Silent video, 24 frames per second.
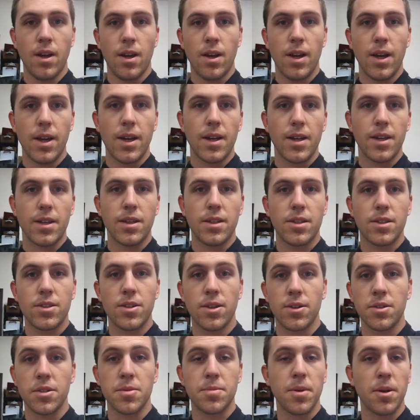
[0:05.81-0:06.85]
Hey, so I
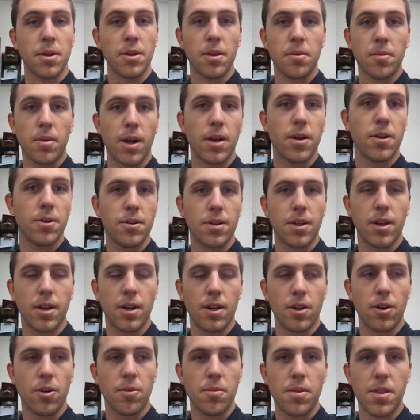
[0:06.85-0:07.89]
was building my own uh,
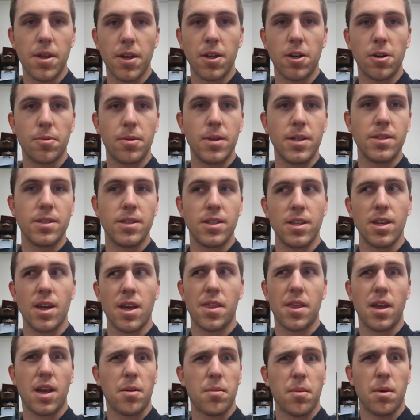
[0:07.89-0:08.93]
home theater PC. I
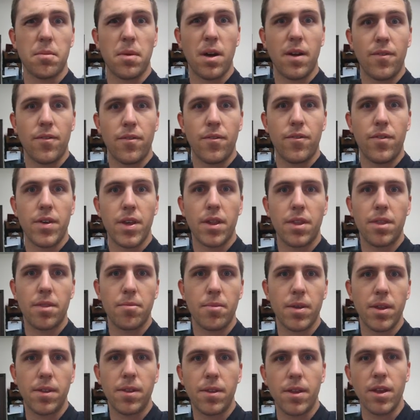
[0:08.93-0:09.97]
think I'm on my fifth
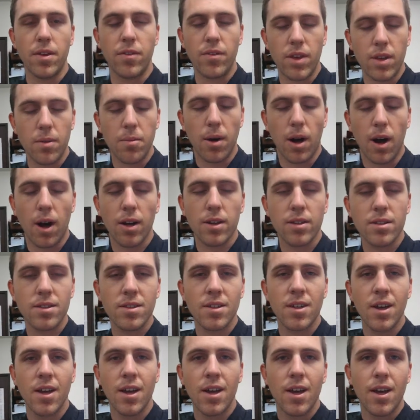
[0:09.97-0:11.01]
Myth TV box.
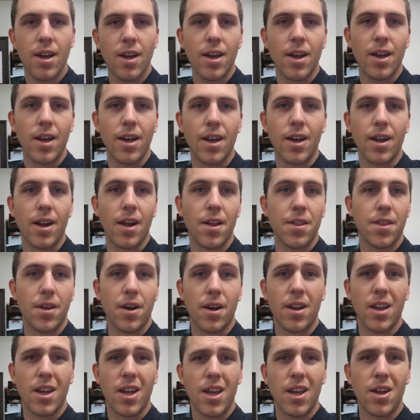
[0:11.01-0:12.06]
And I
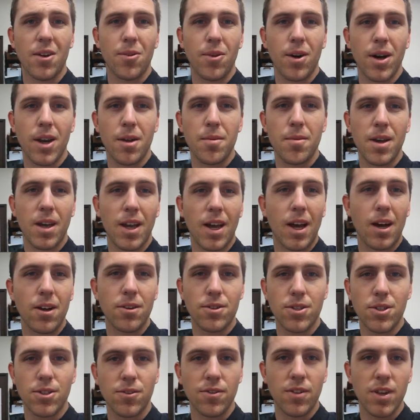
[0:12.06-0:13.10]
thought, hey, why not make a
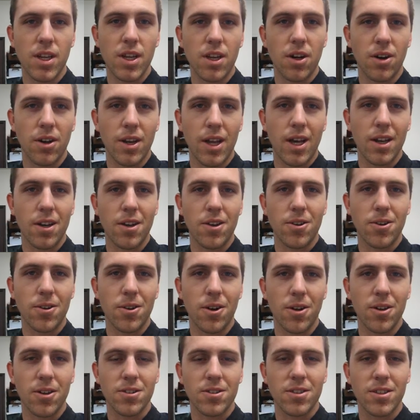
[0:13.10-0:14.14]
how-to video on how to do it
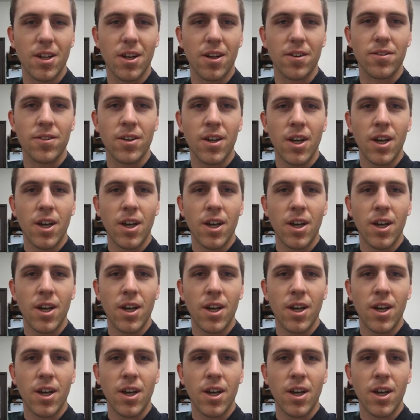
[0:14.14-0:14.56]
all yourself?